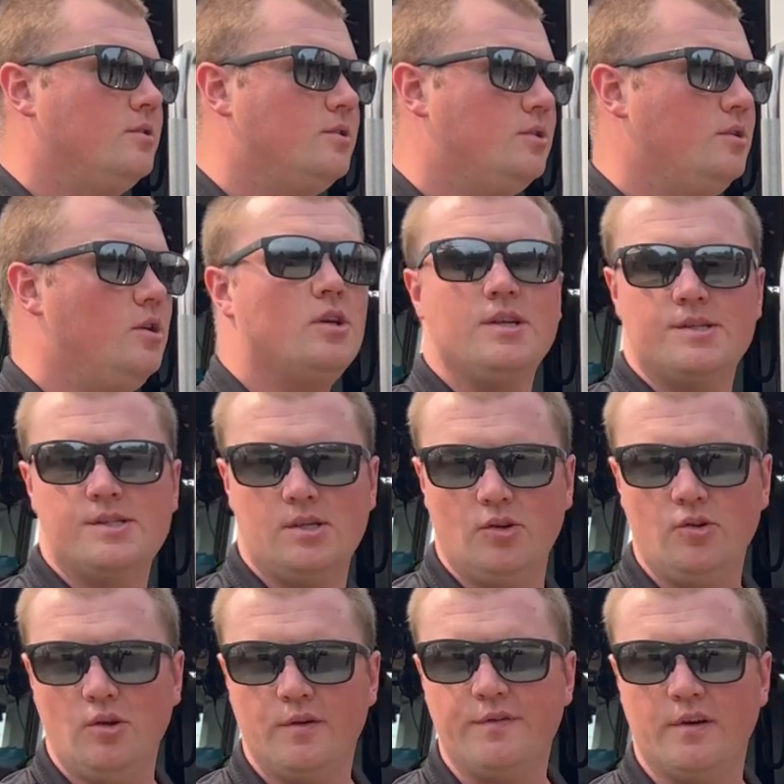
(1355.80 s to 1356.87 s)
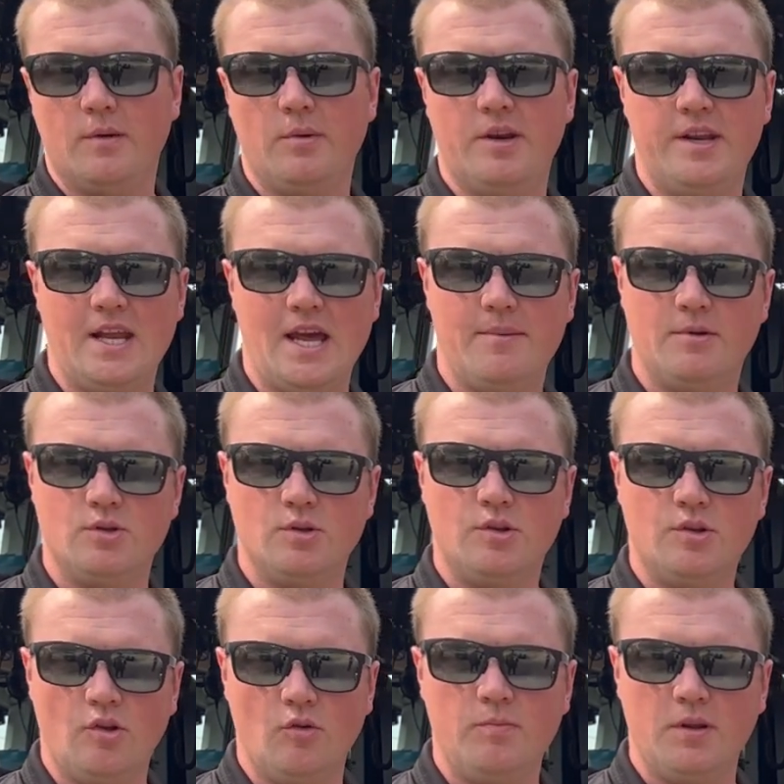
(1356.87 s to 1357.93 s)
you can still do a fair bit of damage with
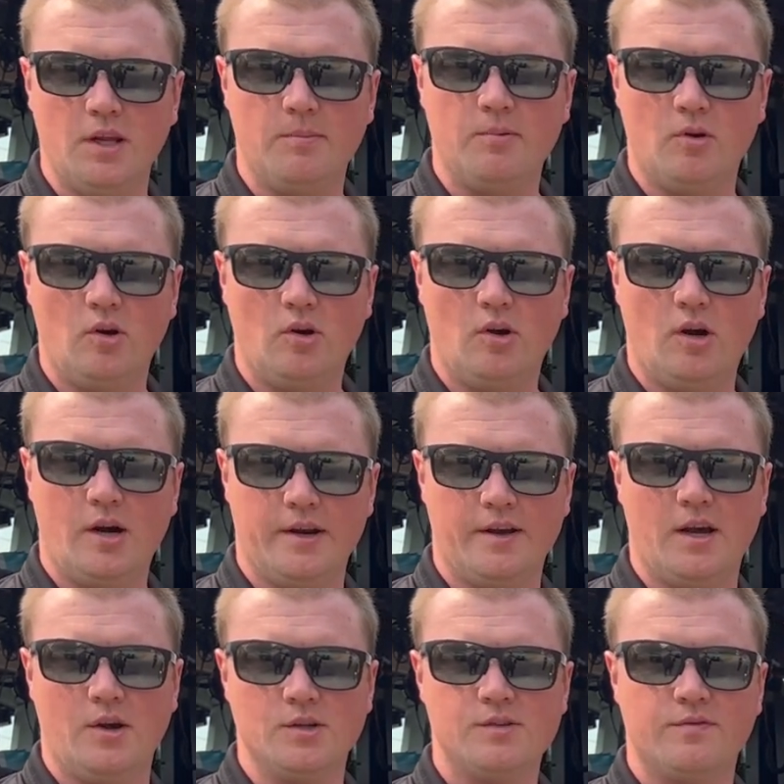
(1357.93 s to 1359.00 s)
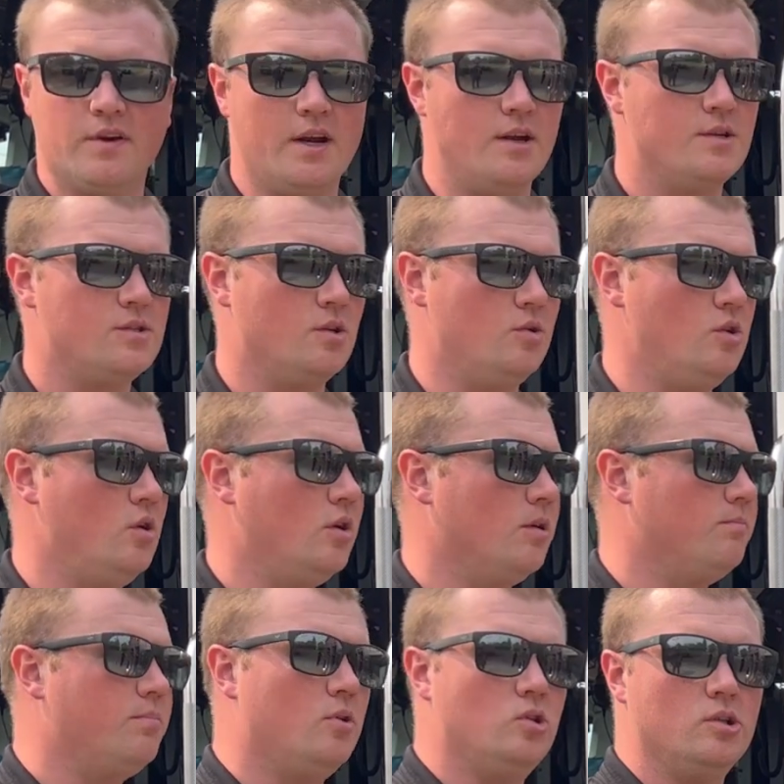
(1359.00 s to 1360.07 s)
2 people on a house fire. So you can
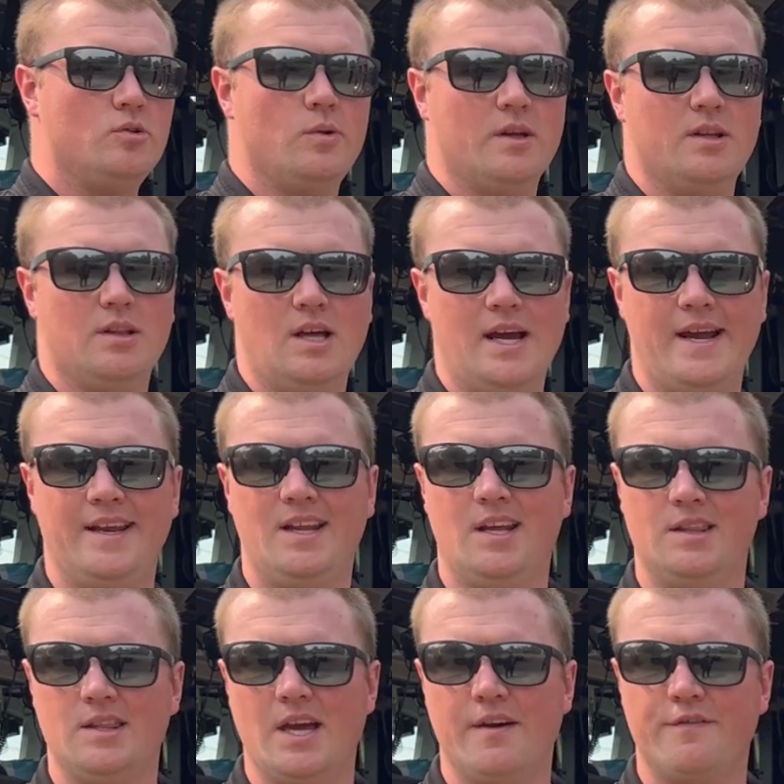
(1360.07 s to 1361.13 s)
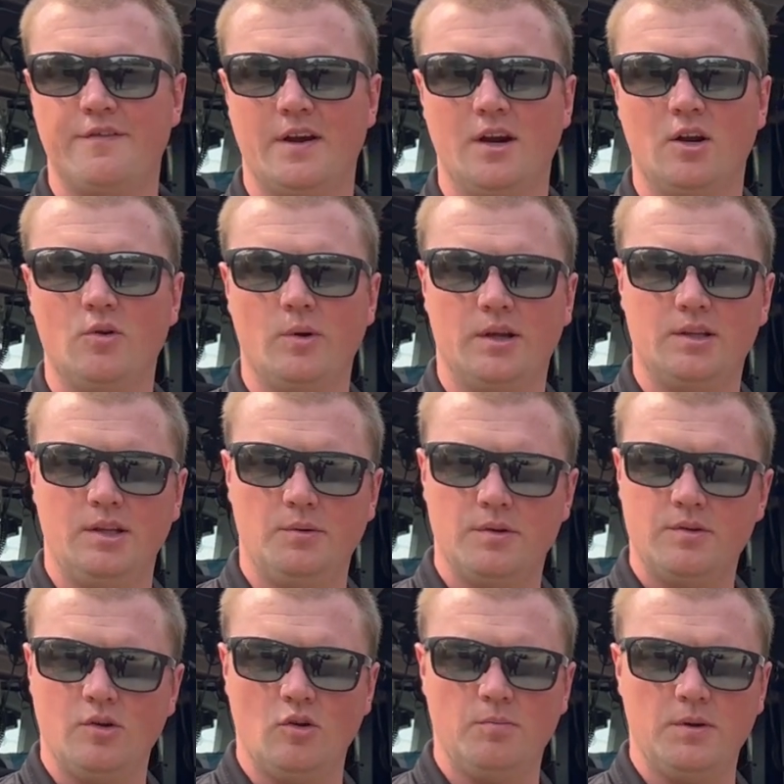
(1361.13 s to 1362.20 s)
pull a quick line, hit that fire quickly with
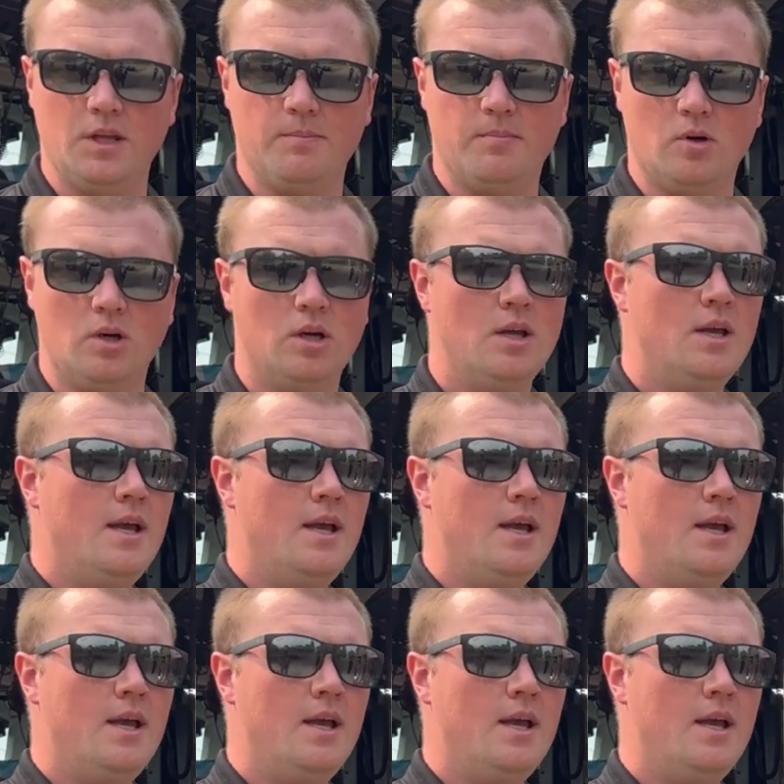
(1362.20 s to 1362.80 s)
2 people.